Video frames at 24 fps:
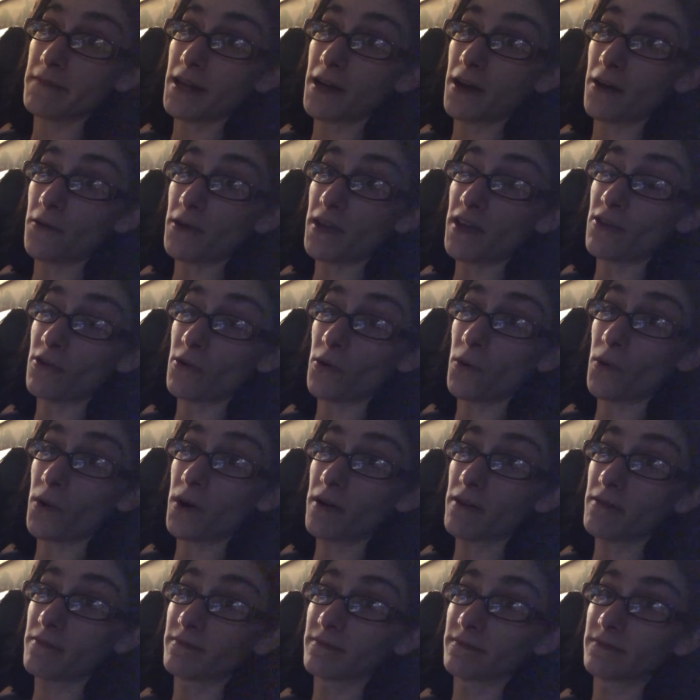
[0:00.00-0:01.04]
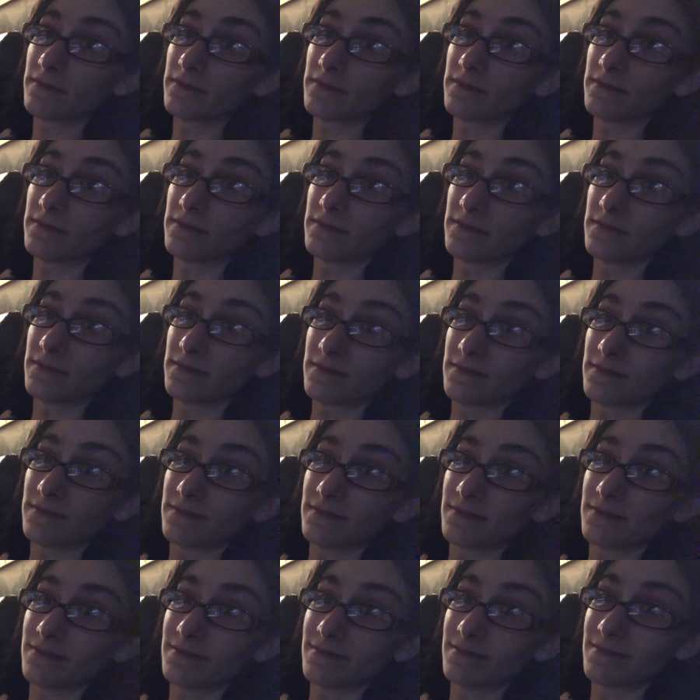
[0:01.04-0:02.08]
know, either or.
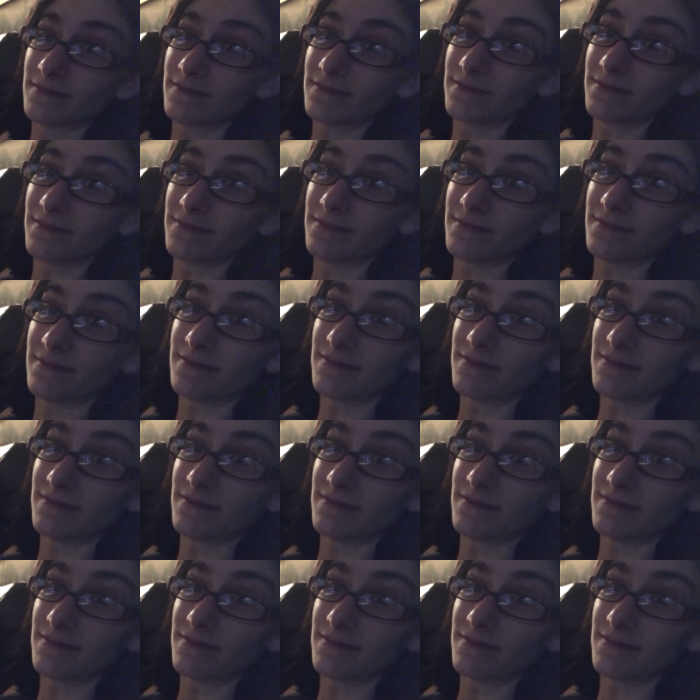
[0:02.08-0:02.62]
Too sad.